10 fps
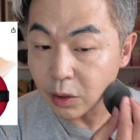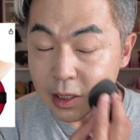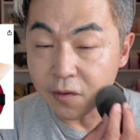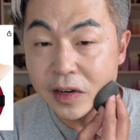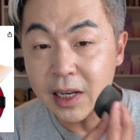so
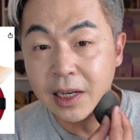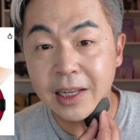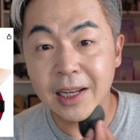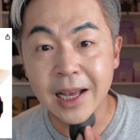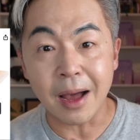
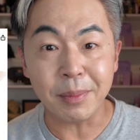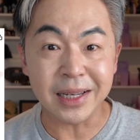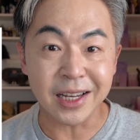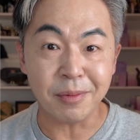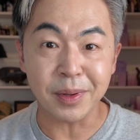definitely the
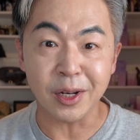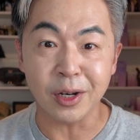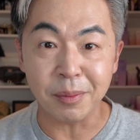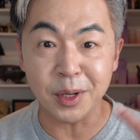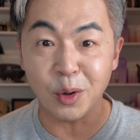comment down below,
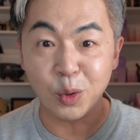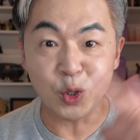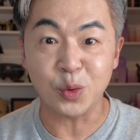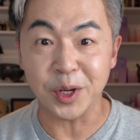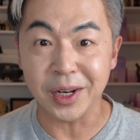let me know
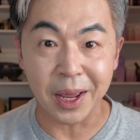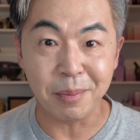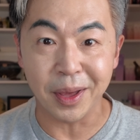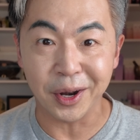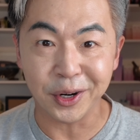which one you
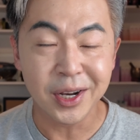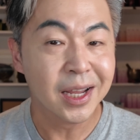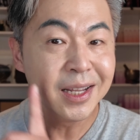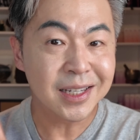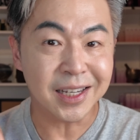like better,
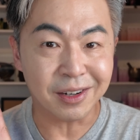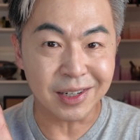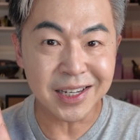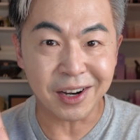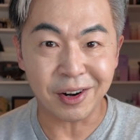
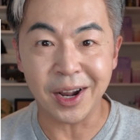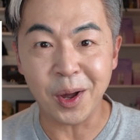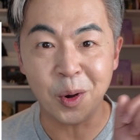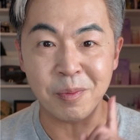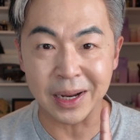TIRTIR or oh,